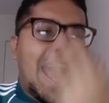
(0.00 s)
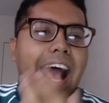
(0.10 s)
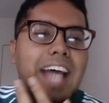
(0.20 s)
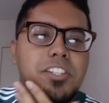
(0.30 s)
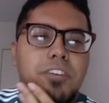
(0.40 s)

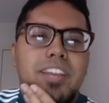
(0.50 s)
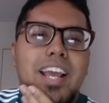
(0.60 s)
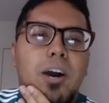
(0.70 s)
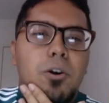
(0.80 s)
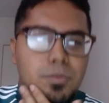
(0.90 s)
as of
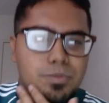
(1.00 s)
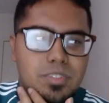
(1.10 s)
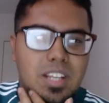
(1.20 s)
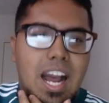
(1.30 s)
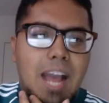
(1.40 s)
now,
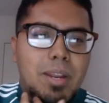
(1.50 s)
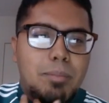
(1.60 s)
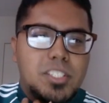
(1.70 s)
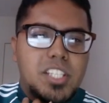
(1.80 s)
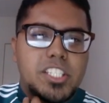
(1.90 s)
I'm in
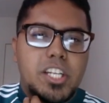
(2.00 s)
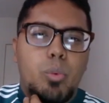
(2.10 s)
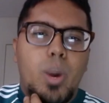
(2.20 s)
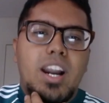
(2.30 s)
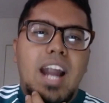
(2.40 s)
a
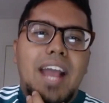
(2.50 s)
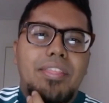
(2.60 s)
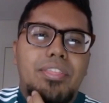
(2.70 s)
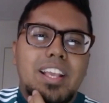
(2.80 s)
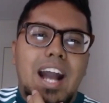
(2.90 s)
position where
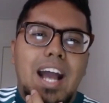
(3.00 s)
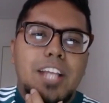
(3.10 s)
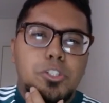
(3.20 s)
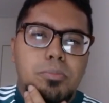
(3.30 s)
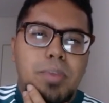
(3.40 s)
I think
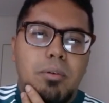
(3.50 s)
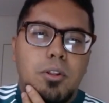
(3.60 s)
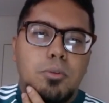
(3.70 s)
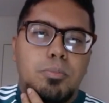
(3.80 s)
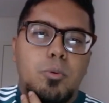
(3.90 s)
I should be
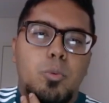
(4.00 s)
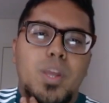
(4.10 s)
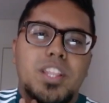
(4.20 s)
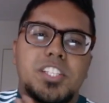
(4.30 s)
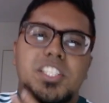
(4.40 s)
able to
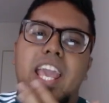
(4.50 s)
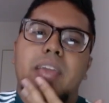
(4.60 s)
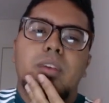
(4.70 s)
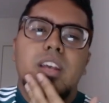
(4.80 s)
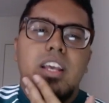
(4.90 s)
win this
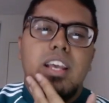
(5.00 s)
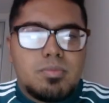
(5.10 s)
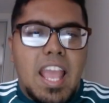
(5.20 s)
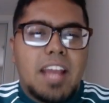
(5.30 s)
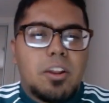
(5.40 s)
game.
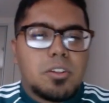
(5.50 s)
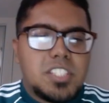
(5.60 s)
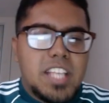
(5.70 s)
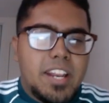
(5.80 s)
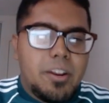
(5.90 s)
Yeah, I don't
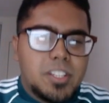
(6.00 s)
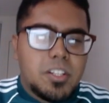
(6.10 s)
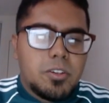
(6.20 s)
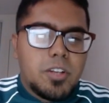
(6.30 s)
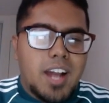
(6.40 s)
see any
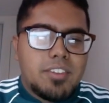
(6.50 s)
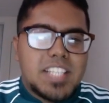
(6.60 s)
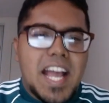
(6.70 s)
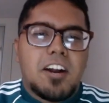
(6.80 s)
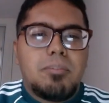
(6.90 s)
reason to not
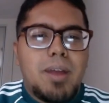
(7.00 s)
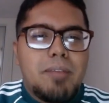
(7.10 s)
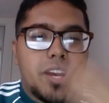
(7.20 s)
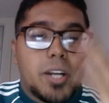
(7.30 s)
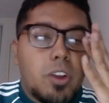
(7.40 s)
sack off
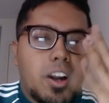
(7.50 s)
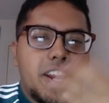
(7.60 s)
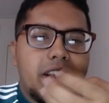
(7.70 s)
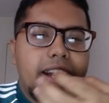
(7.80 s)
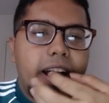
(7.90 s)
my Ferrothorn
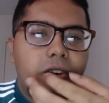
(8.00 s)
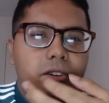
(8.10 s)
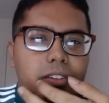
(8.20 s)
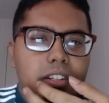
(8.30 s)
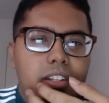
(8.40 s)
here now.